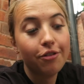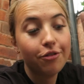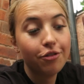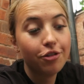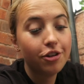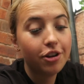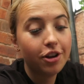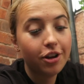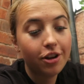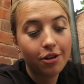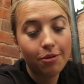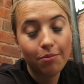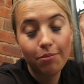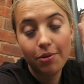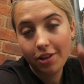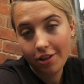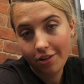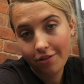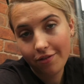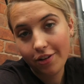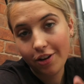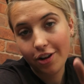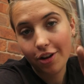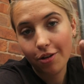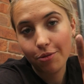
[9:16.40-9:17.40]
going to pick
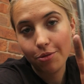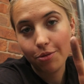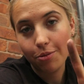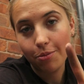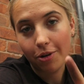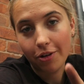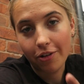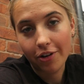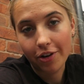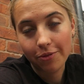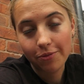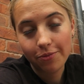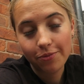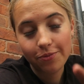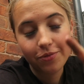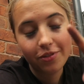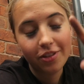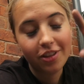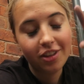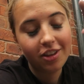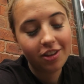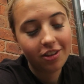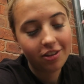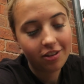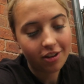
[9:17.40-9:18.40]
this video up tomorrow,
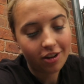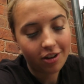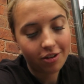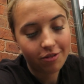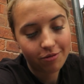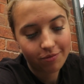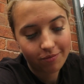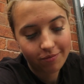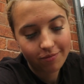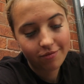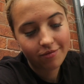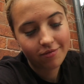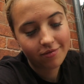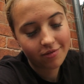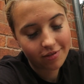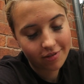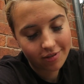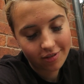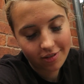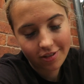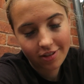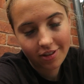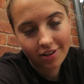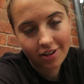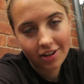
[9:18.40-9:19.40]
so
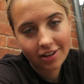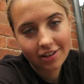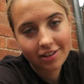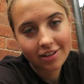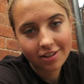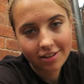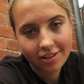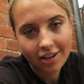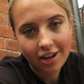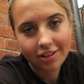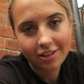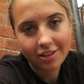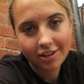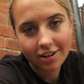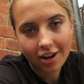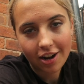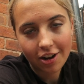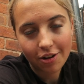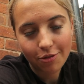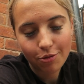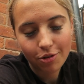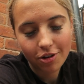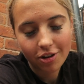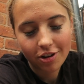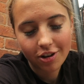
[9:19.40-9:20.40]
it's a Saturday night
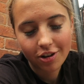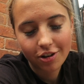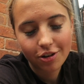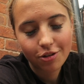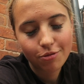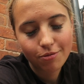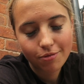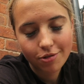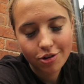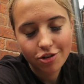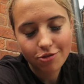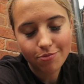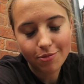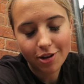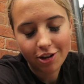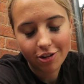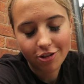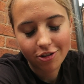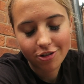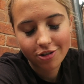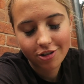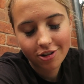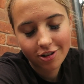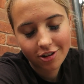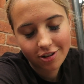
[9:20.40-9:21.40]
at work. Wish me
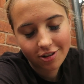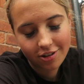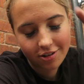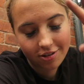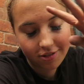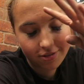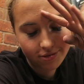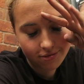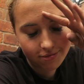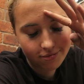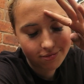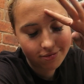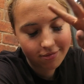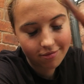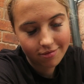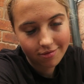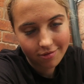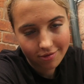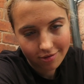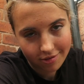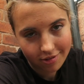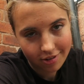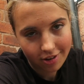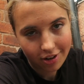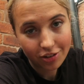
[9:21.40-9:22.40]
luck.
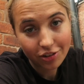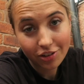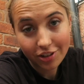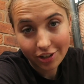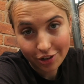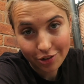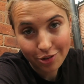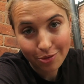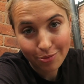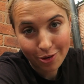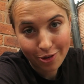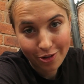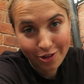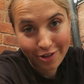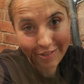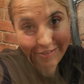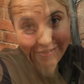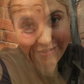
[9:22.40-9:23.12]
I'll see you tomorrow. It